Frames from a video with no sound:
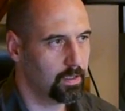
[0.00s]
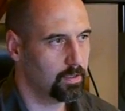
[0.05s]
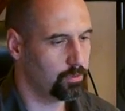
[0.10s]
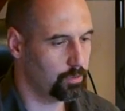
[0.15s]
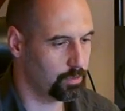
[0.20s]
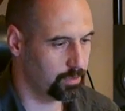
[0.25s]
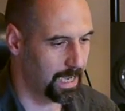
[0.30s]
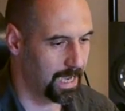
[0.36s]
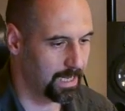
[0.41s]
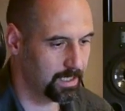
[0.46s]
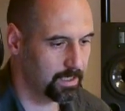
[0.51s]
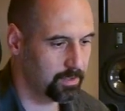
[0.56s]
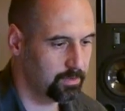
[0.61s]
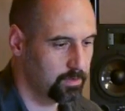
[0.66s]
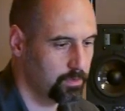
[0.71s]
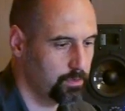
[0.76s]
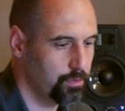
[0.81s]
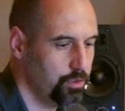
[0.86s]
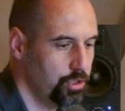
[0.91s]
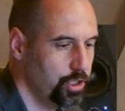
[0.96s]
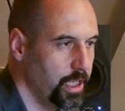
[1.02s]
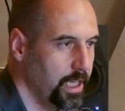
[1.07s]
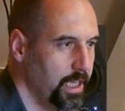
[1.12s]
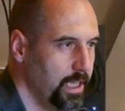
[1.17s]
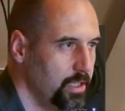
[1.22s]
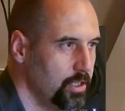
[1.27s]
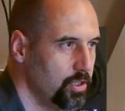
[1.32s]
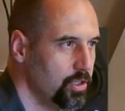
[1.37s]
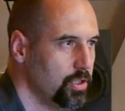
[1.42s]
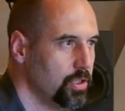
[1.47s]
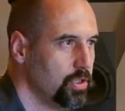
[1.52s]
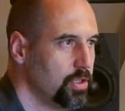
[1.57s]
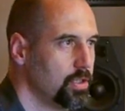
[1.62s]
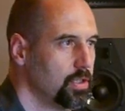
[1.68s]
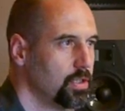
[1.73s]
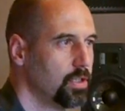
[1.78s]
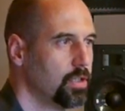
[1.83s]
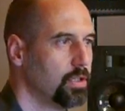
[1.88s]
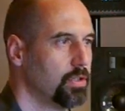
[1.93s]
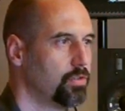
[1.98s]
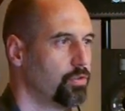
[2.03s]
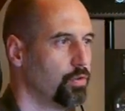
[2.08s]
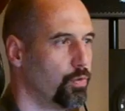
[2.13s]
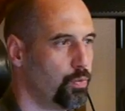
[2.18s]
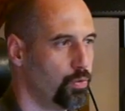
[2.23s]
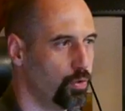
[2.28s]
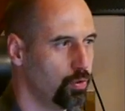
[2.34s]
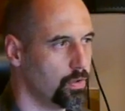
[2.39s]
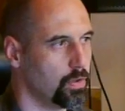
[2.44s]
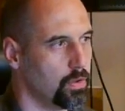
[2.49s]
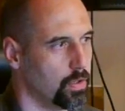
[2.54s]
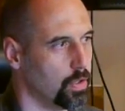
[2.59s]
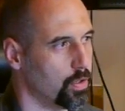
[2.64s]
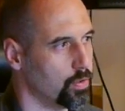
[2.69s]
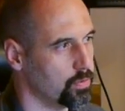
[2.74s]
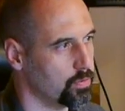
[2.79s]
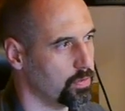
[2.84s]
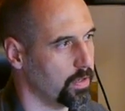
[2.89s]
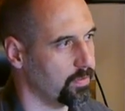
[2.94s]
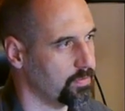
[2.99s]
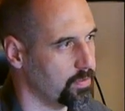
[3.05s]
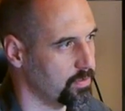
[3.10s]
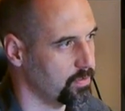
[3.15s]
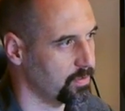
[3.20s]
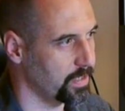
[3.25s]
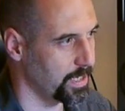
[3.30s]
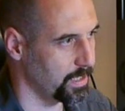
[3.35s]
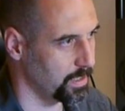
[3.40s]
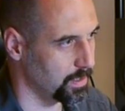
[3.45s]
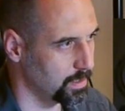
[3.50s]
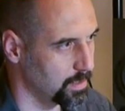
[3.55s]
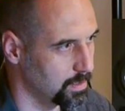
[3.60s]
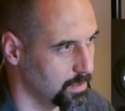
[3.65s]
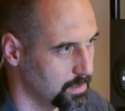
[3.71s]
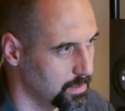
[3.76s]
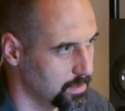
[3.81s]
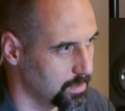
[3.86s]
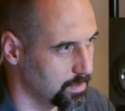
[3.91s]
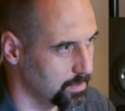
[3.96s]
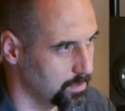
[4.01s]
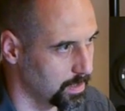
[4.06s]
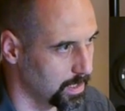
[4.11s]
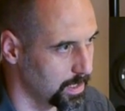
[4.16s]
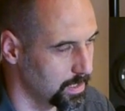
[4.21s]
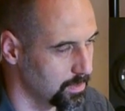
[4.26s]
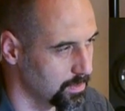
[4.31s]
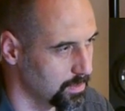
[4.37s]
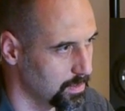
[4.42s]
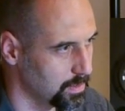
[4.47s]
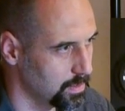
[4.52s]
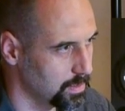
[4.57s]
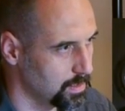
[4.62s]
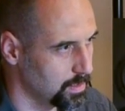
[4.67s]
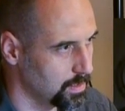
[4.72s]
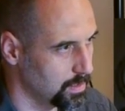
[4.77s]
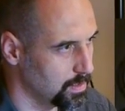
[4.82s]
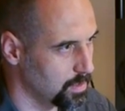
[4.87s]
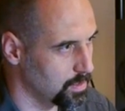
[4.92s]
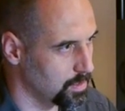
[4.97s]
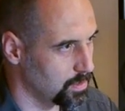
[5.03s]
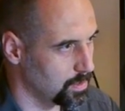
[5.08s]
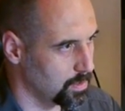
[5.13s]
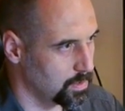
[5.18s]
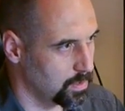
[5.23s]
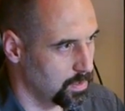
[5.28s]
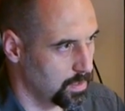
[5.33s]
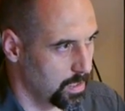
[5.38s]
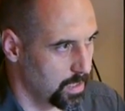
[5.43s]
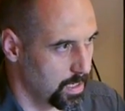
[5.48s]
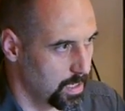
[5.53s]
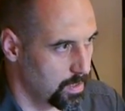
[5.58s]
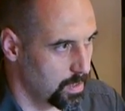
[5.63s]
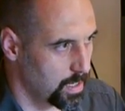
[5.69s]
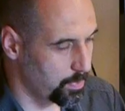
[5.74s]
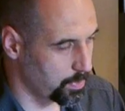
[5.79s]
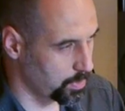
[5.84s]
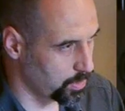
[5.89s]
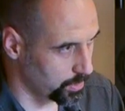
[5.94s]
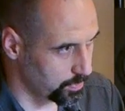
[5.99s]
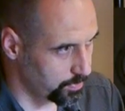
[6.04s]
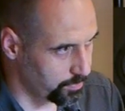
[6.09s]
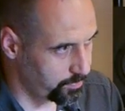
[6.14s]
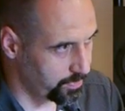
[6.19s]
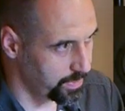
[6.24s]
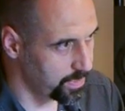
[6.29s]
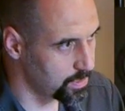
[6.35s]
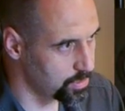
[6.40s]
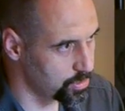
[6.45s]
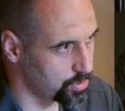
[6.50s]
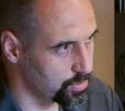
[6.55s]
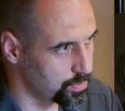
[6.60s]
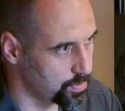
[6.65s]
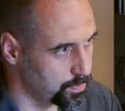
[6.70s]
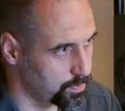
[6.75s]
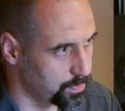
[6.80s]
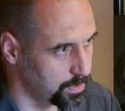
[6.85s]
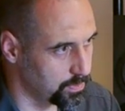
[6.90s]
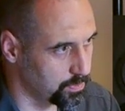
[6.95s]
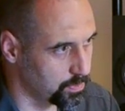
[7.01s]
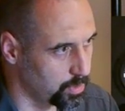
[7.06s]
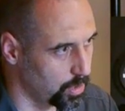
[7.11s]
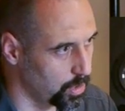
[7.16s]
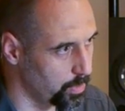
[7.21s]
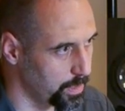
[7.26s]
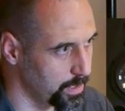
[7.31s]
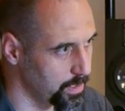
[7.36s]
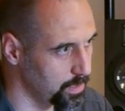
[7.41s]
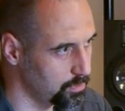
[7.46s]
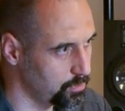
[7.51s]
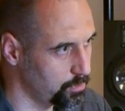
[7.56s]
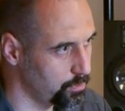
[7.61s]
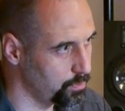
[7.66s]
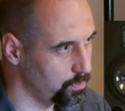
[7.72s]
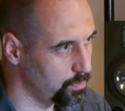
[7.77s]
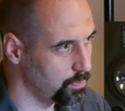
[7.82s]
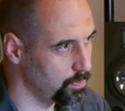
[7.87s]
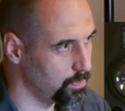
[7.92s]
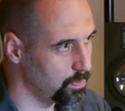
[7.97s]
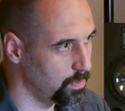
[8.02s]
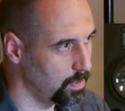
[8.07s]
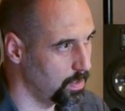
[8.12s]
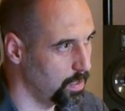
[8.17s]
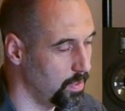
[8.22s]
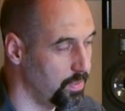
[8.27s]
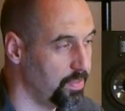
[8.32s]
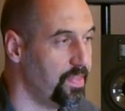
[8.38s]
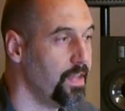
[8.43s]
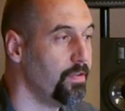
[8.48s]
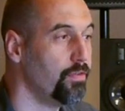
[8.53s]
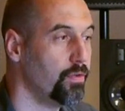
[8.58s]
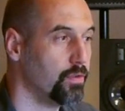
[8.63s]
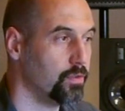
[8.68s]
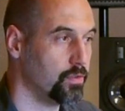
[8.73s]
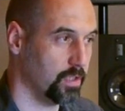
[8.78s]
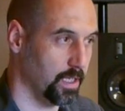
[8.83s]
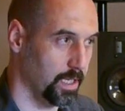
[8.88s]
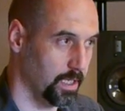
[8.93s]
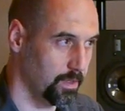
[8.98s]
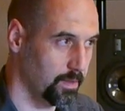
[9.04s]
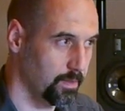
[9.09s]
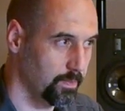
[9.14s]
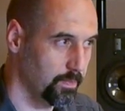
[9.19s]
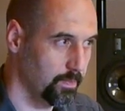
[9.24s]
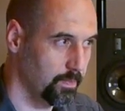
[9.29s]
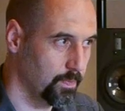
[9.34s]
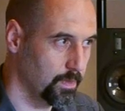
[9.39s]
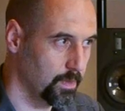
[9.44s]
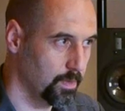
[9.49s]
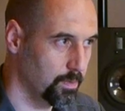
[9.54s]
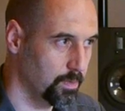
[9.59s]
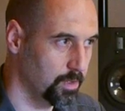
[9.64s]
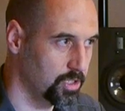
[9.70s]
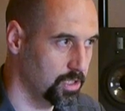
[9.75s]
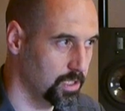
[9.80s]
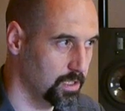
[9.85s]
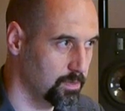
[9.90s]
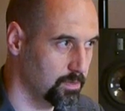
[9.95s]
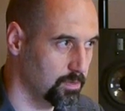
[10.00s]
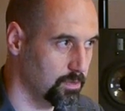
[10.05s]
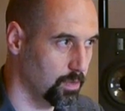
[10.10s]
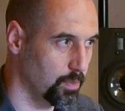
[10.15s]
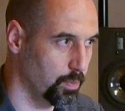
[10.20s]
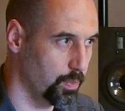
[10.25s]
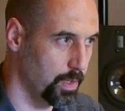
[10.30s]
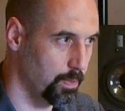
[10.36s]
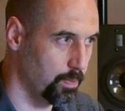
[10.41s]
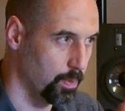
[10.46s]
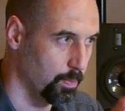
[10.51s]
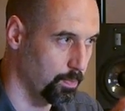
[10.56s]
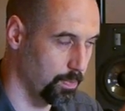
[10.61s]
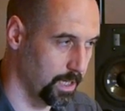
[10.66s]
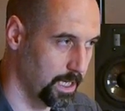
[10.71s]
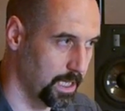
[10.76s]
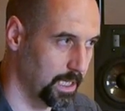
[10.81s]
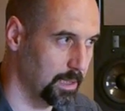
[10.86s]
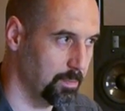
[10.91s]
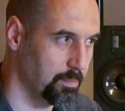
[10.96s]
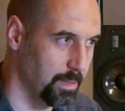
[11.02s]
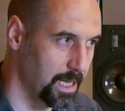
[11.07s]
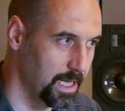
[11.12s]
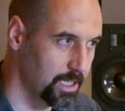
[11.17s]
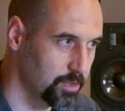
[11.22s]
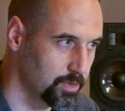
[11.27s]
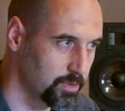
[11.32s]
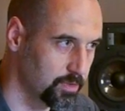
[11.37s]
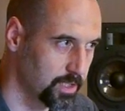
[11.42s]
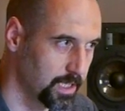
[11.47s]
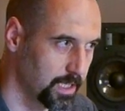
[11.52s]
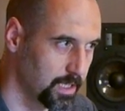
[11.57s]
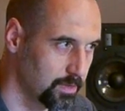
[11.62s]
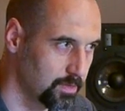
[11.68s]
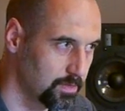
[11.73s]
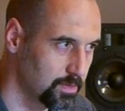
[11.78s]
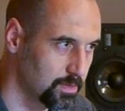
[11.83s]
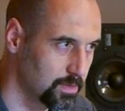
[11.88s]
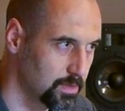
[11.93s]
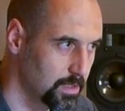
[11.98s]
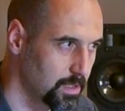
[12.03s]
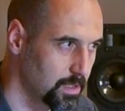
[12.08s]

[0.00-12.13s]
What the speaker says: So that is to change the root note of the scale, right? And we're going to finish with going to a different scale, which is, so we were playing in major scales.